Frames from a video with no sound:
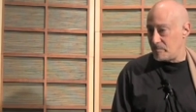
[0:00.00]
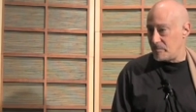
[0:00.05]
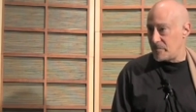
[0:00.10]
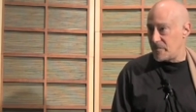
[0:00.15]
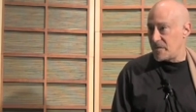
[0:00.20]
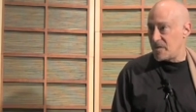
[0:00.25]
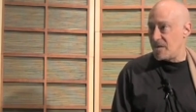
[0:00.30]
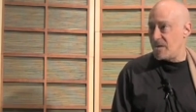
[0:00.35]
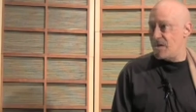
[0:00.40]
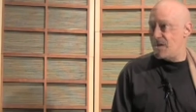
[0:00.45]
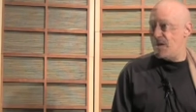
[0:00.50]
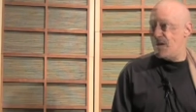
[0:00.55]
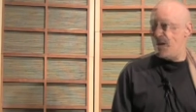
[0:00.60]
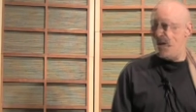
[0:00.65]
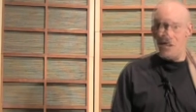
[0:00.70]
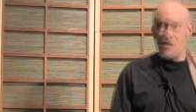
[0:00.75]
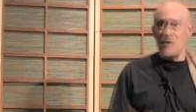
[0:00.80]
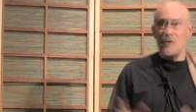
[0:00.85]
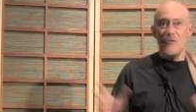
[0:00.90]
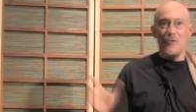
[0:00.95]
So
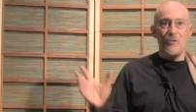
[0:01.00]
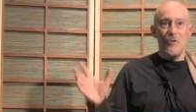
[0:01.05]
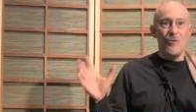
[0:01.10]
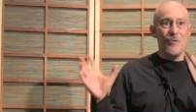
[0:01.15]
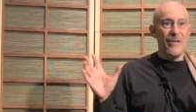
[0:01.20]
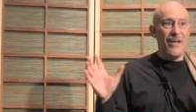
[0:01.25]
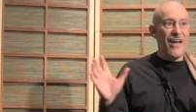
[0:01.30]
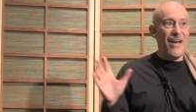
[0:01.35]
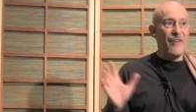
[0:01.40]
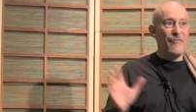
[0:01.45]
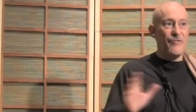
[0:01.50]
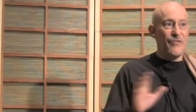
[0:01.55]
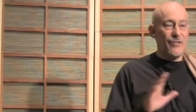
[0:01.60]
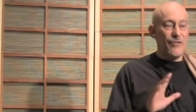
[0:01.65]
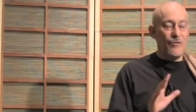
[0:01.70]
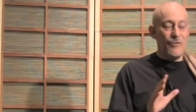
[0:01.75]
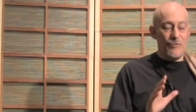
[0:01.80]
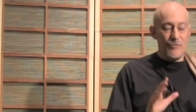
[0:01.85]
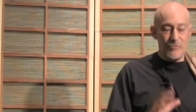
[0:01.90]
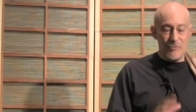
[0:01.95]
no, you don't have to
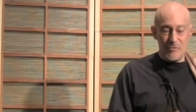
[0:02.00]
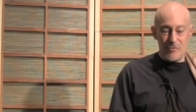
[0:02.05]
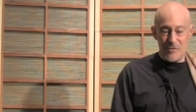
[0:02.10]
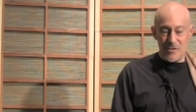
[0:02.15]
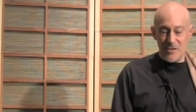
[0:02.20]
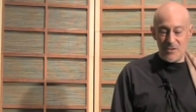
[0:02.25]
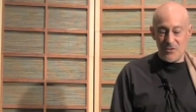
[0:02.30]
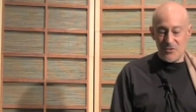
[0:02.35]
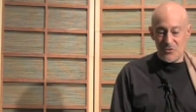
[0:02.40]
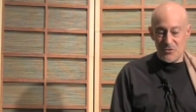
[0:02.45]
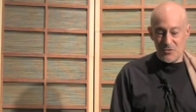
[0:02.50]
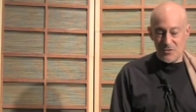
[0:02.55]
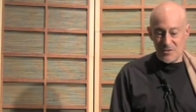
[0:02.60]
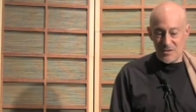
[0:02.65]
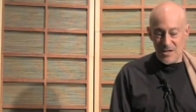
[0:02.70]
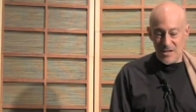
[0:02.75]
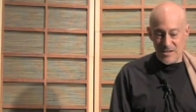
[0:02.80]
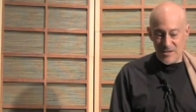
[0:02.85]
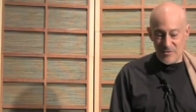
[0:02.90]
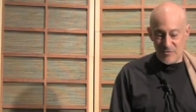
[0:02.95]
go through this
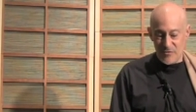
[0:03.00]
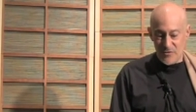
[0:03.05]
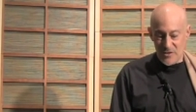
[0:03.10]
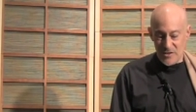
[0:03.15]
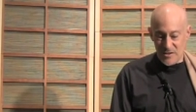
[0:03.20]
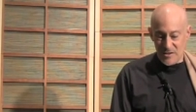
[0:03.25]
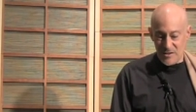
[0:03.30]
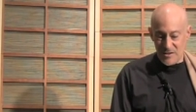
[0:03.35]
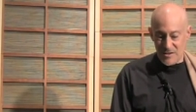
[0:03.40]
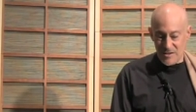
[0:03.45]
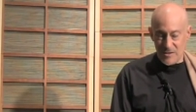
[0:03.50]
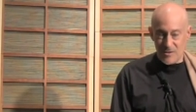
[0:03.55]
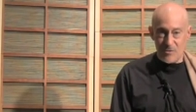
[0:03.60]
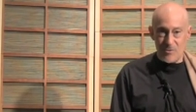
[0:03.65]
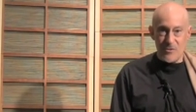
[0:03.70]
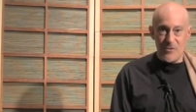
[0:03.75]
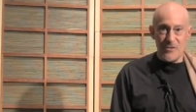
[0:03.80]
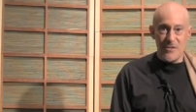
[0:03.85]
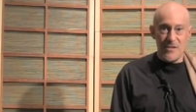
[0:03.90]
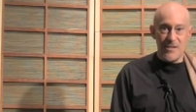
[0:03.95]
kind of thing in
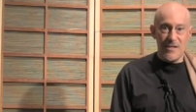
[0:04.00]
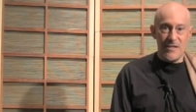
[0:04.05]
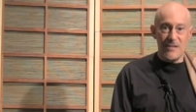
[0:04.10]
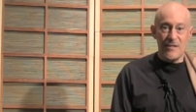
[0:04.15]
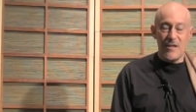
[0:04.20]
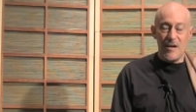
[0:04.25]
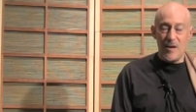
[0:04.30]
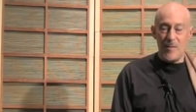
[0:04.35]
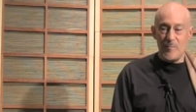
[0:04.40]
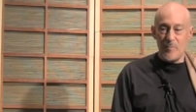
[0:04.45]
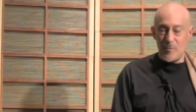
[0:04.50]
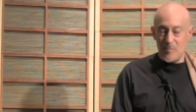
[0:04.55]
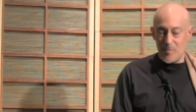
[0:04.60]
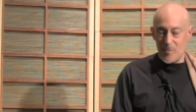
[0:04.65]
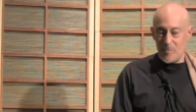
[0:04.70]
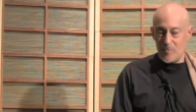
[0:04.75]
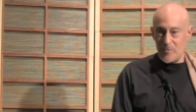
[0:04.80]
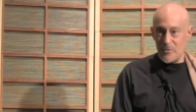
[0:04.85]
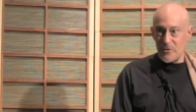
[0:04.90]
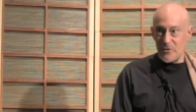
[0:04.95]
order to get
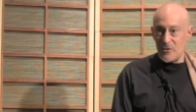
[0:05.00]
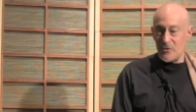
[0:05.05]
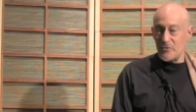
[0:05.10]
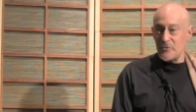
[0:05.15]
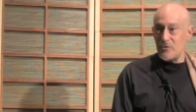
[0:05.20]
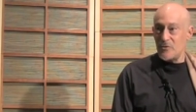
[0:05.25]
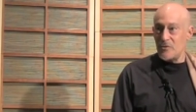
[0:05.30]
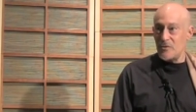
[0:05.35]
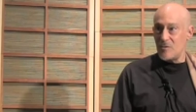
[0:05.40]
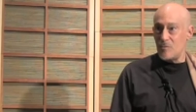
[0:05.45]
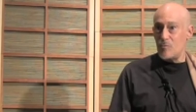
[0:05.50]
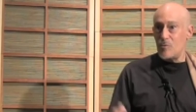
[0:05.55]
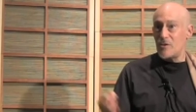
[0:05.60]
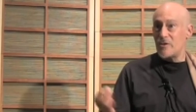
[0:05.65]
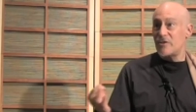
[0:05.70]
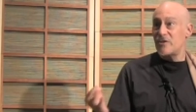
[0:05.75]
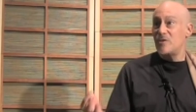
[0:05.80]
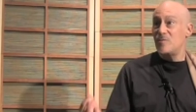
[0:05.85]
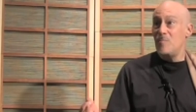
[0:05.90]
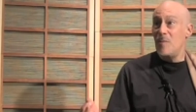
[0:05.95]
comparable results. You can
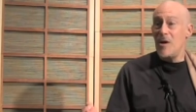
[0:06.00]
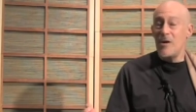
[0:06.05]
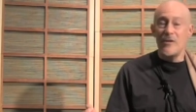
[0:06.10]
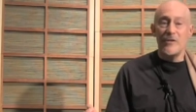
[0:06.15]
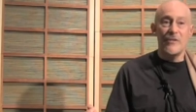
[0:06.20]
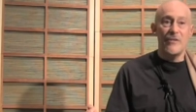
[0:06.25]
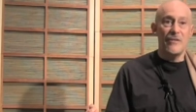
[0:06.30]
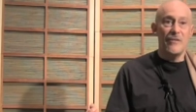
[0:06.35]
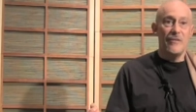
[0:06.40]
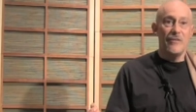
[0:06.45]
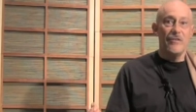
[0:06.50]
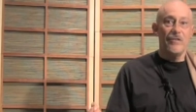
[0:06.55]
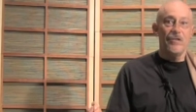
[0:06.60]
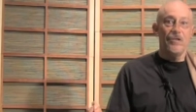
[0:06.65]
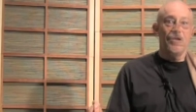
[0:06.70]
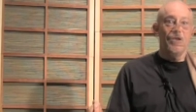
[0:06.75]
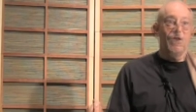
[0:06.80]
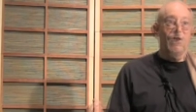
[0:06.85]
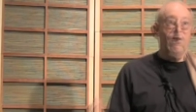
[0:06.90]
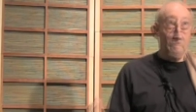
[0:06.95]
work smart.
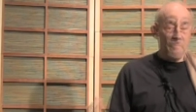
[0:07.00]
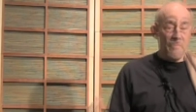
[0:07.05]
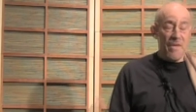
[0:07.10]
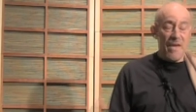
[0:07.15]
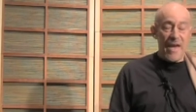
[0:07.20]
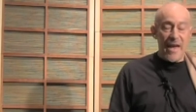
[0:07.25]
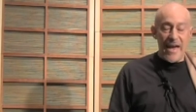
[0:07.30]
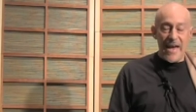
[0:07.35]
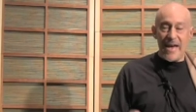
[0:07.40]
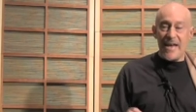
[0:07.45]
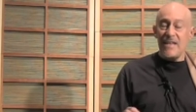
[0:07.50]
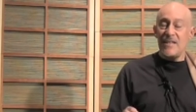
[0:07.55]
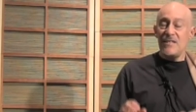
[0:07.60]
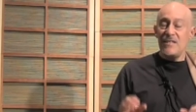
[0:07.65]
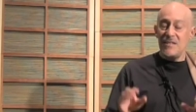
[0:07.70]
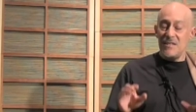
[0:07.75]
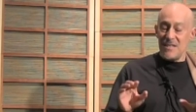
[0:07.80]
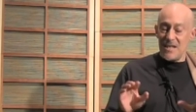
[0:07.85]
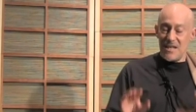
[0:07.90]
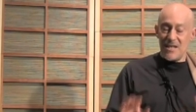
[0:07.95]

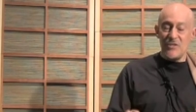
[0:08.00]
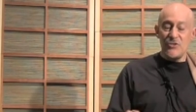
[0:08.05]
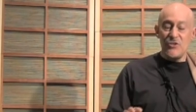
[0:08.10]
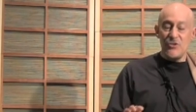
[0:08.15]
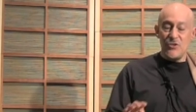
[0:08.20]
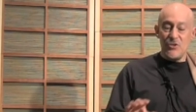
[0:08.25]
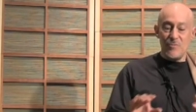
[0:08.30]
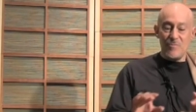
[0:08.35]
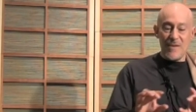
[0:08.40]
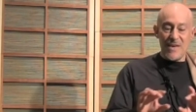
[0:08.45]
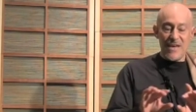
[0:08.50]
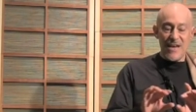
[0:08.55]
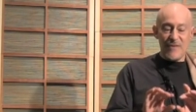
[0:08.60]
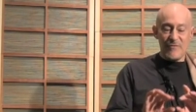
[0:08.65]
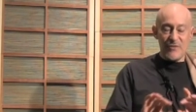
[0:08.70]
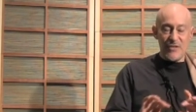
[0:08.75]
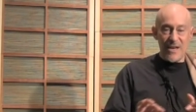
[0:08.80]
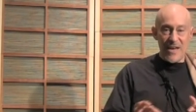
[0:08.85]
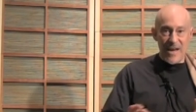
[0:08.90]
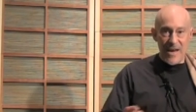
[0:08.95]
And yes, you may
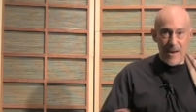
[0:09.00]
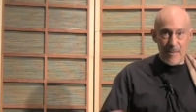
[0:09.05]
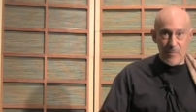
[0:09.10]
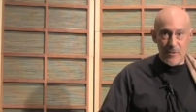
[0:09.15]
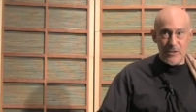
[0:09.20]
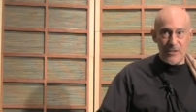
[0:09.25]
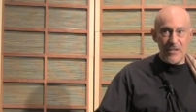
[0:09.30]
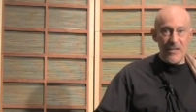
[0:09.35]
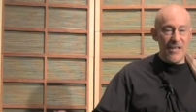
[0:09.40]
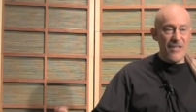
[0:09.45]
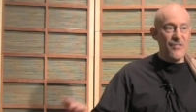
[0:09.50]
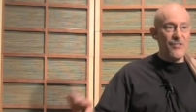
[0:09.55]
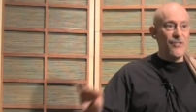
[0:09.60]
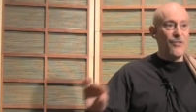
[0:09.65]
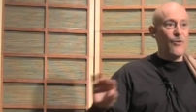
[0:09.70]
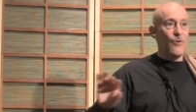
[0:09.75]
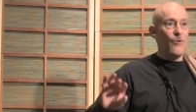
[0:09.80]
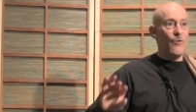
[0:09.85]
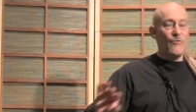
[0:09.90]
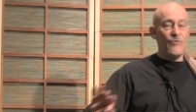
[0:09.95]
have to amortize
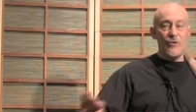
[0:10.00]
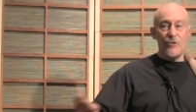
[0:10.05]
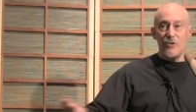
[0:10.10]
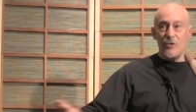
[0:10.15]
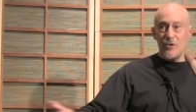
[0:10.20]
it over a